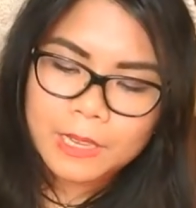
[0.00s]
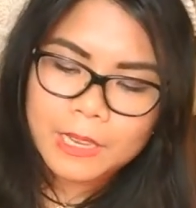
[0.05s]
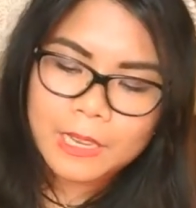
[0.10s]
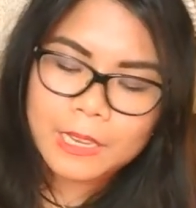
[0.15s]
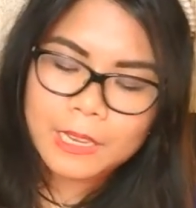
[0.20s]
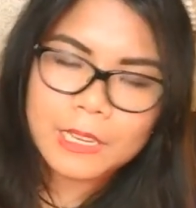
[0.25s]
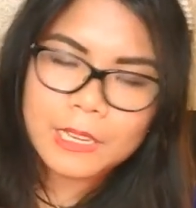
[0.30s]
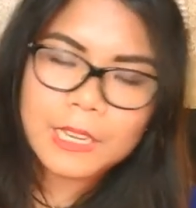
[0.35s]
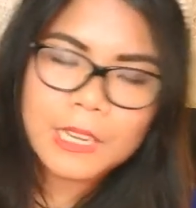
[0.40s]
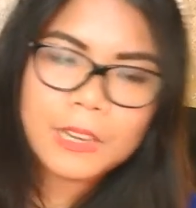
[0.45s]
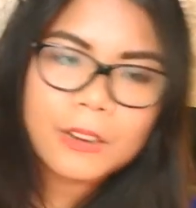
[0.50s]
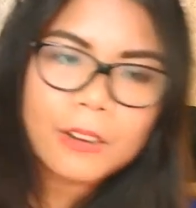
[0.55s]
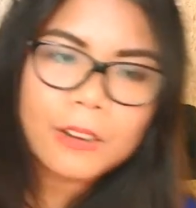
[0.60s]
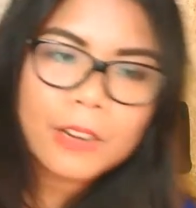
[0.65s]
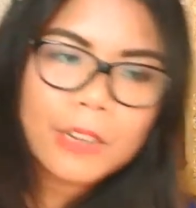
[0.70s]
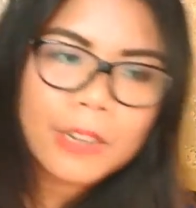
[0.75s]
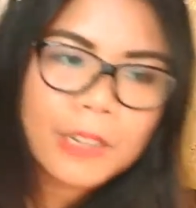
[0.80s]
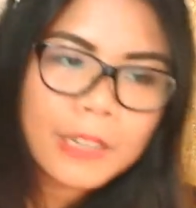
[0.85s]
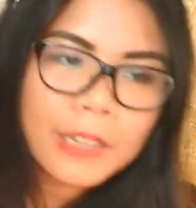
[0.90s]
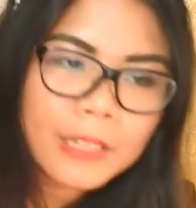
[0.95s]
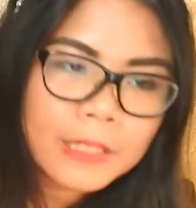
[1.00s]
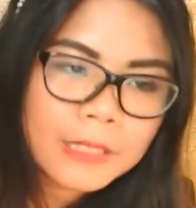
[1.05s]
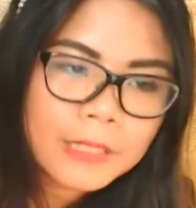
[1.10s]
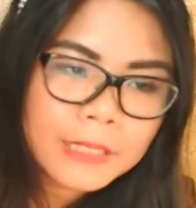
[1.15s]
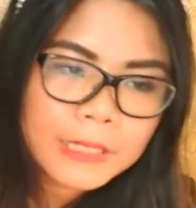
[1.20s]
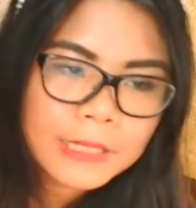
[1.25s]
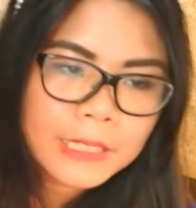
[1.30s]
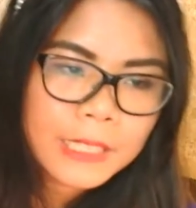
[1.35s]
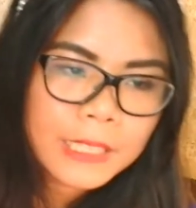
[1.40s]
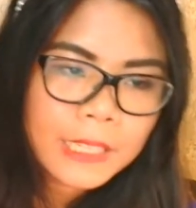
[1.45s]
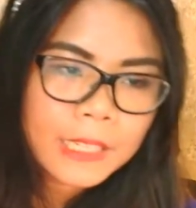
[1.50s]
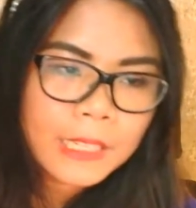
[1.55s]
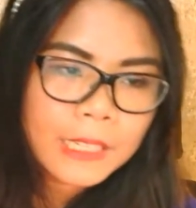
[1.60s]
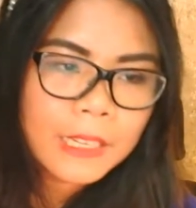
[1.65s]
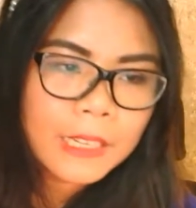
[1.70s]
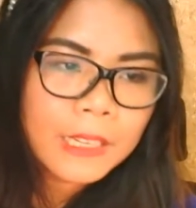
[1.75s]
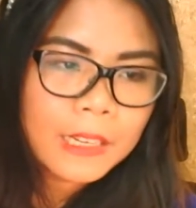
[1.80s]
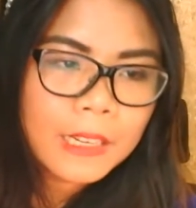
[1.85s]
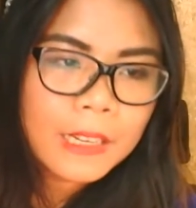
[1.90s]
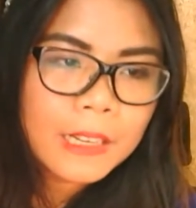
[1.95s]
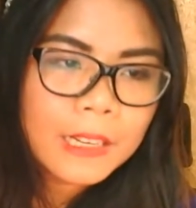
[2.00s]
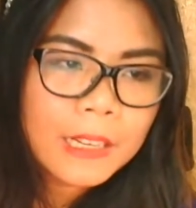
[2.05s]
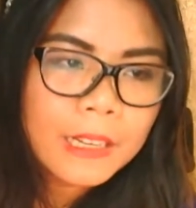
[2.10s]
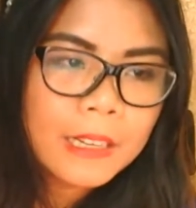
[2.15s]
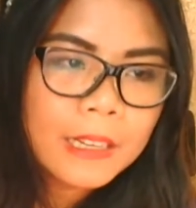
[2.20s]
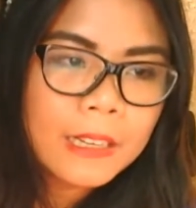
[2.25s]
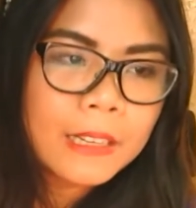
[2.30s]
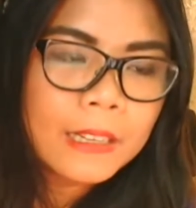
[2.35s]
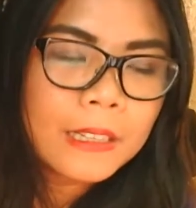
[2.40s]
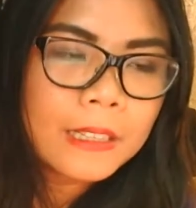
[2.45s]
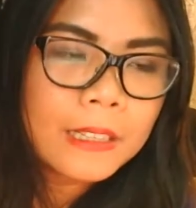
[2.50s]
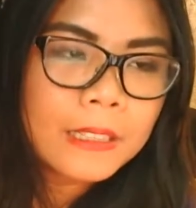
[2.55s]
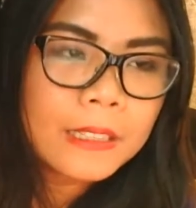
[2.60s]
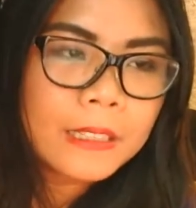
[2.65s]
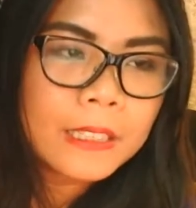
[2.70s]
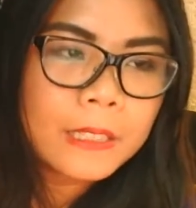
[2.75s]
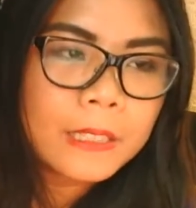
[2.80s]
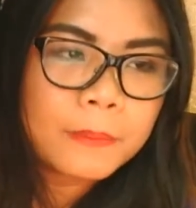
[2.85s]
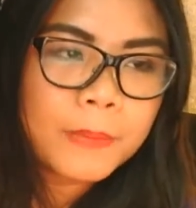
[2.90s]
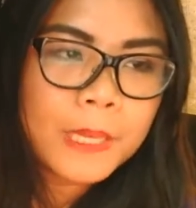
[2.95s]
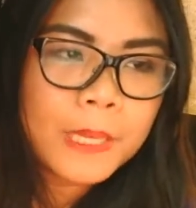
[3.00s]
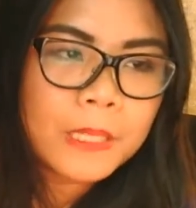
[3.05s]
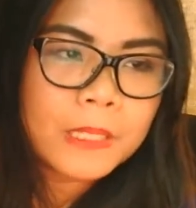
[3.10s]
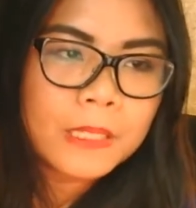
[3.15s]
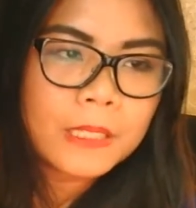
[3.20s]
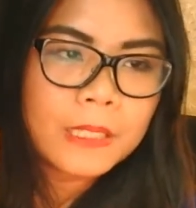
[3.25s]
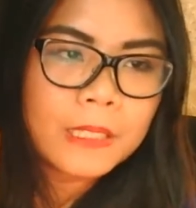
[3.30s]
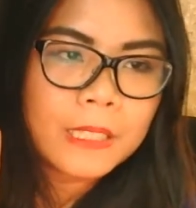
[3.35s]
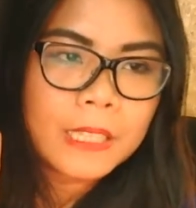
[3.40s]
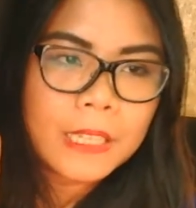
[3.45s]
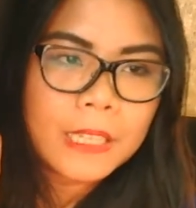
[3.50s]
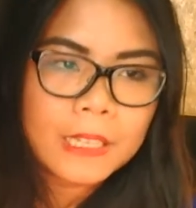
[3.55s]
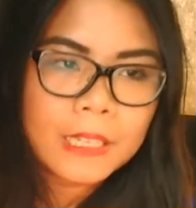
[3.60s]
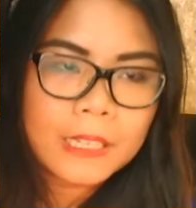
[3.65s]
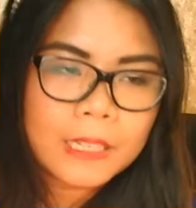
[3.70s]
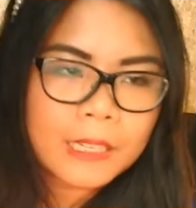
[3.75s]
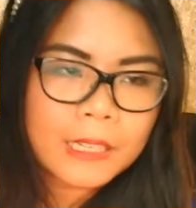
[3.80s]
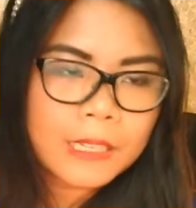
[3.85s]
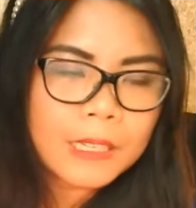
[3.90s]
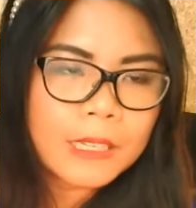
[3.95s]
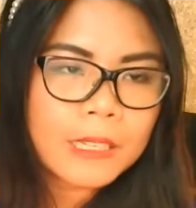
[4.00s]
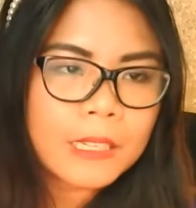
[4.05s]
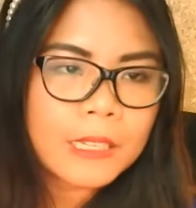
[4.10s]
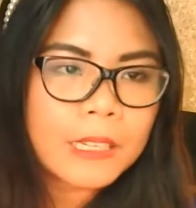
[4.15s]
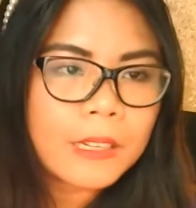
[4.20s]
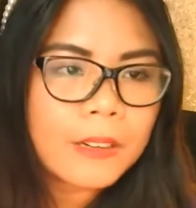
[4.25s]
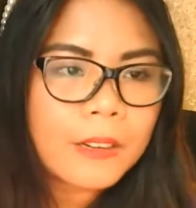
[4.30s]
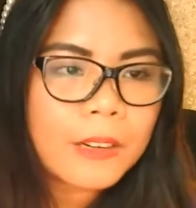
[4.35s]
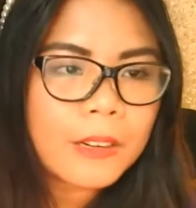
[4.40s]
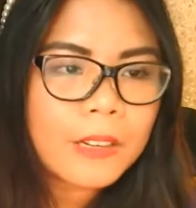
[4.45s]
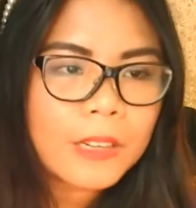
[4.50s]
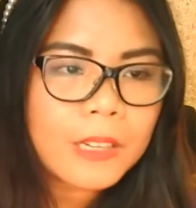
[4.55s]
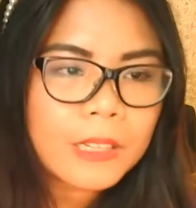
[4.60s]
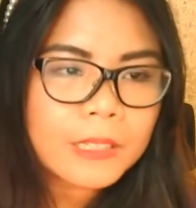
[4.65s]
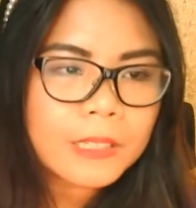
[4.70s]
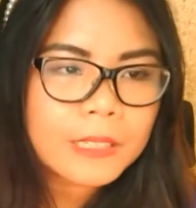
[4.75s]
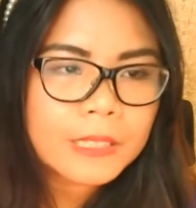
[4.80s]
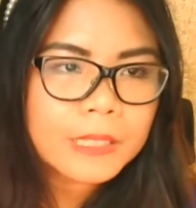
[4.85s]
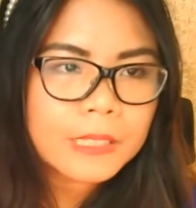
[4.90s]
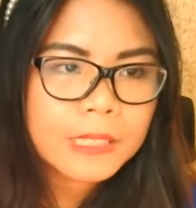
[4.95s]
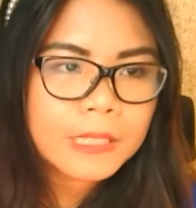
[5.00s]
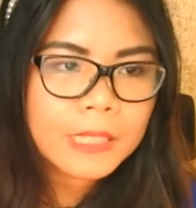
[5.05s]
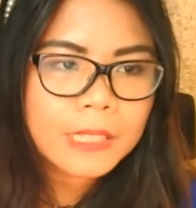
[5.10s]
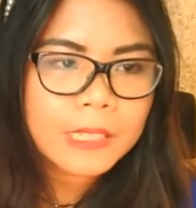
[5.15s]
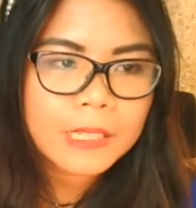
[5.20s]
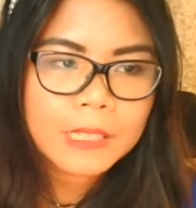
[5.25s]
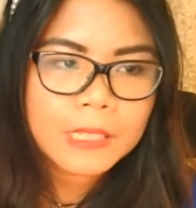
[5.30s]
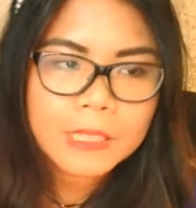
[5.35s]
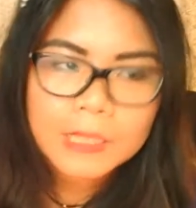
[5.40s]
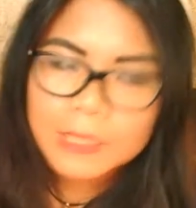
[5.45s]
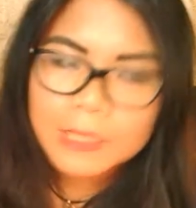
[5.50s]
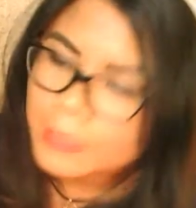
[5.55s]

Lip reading: And here you can see especially here you can see